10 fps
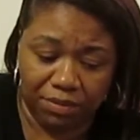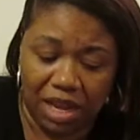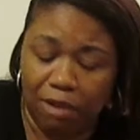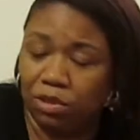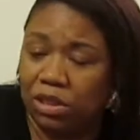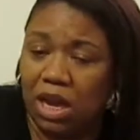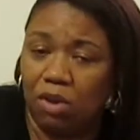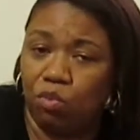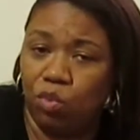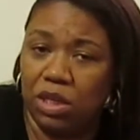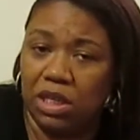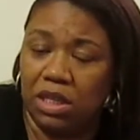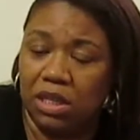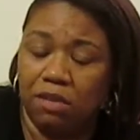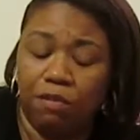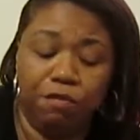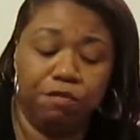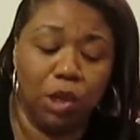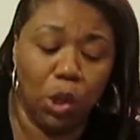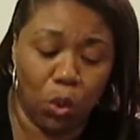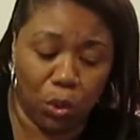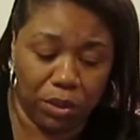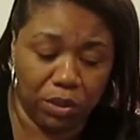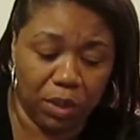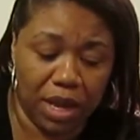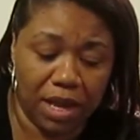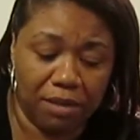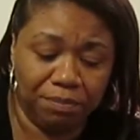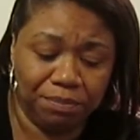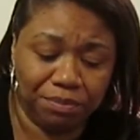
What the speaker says: I was like really floored, okay?